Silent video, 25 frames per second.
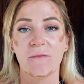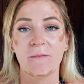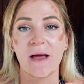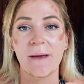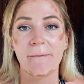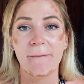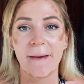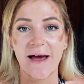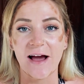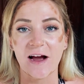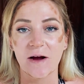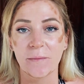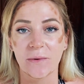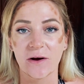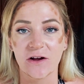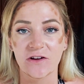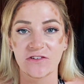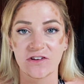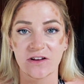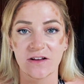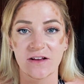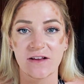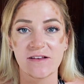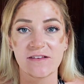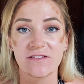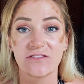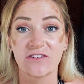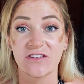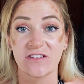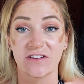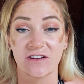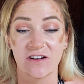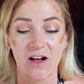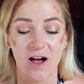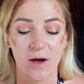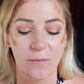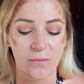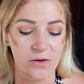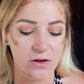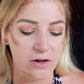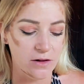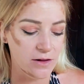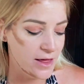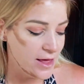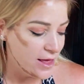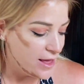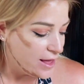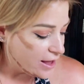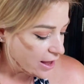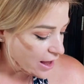my MAC brushes, just a
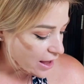couple.